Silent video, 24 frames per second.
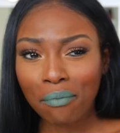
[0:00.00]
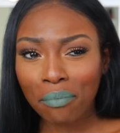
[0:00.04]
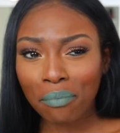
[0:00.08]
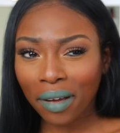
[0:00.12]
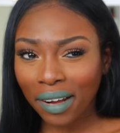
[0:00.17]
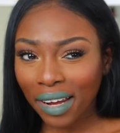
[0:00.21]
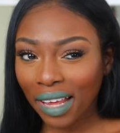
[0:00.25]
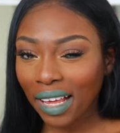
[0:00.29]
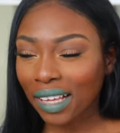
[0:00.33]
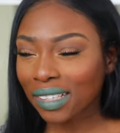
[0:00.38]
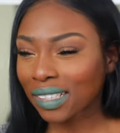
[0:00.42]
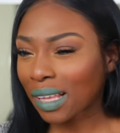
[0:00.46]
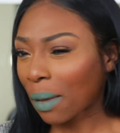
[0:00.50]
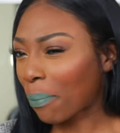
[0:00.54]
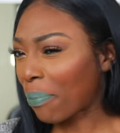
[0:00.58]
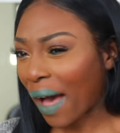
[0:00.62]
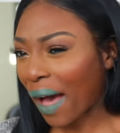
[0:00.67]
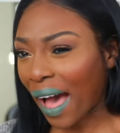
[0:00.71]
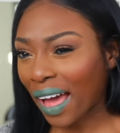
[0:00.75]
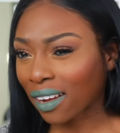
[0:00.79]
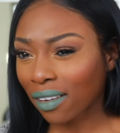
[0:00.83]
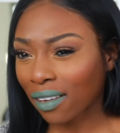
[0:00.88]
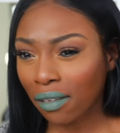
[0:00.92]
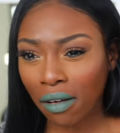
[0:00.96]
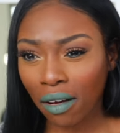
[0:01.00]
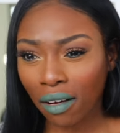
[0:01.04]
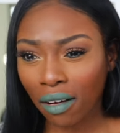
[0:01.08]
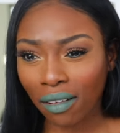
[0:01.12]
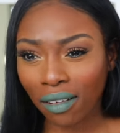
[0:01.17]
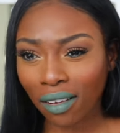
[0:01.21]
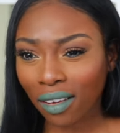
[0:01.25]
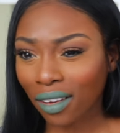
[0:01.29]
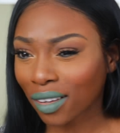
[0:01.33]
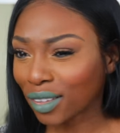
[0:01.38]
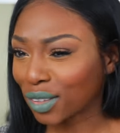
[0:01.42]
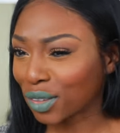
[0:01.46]
But it is a bad
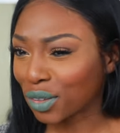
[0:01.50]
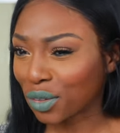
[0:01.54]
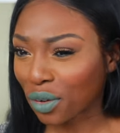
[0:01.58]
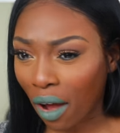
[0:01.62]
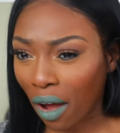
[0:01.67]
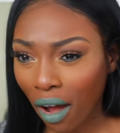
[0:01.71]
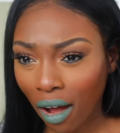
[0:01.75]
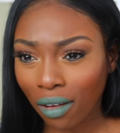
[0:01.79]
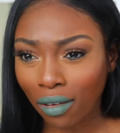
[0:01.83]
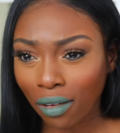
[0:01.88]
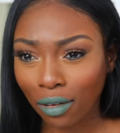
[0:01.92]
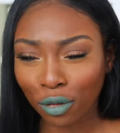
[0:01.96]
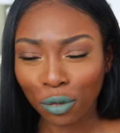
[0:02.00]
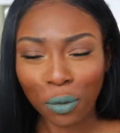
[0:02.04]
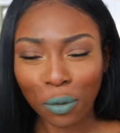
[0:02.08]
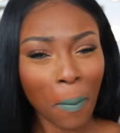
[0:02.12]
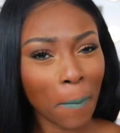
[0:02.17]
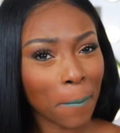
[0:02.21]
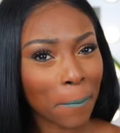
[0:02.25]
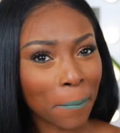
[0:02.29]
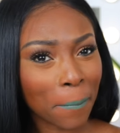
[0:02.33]
look. No.